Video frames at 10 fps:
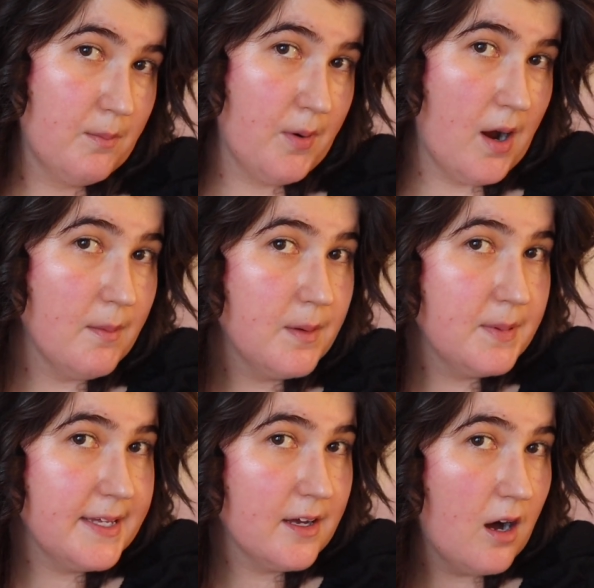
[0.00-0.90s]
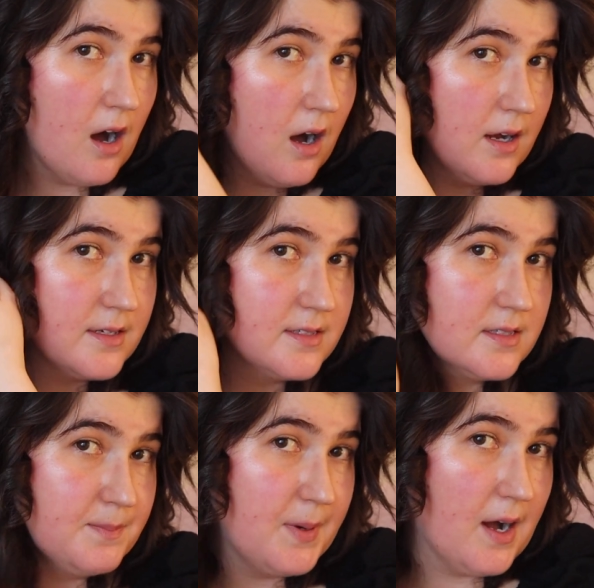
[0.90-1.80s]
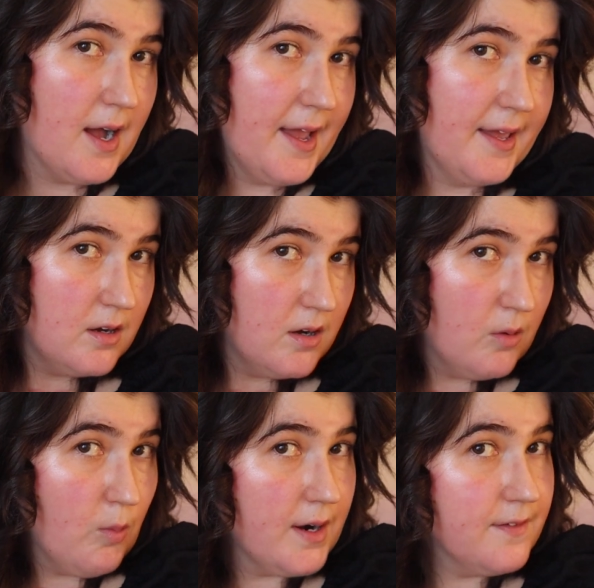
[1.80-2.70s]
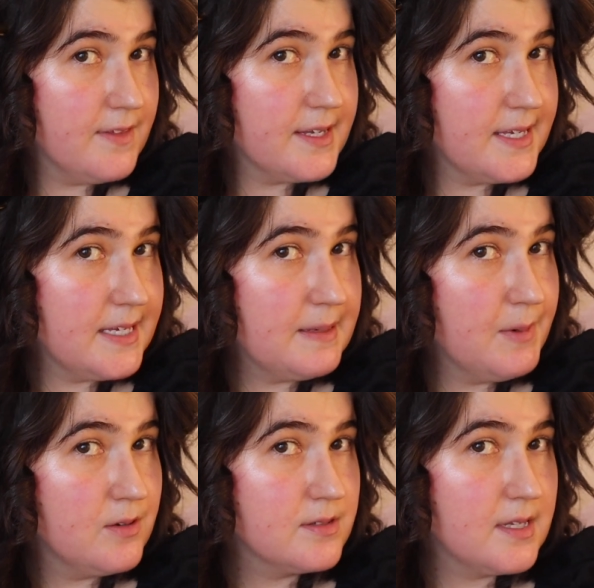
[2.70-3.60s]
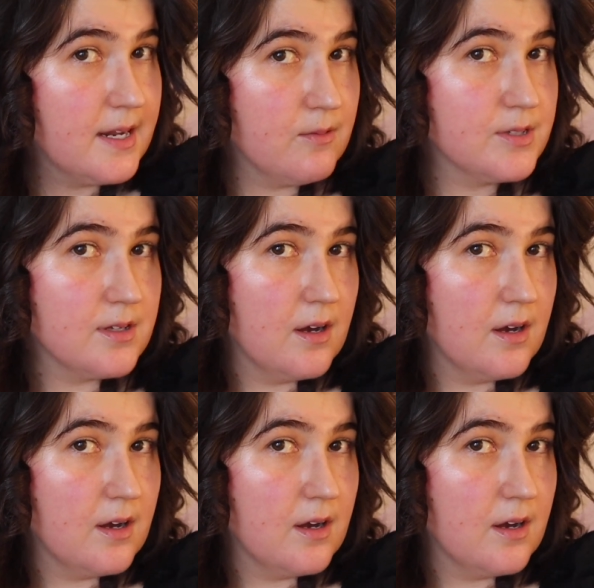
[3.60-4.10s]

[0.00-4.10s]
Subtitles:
probably caused by one of the chemos that I was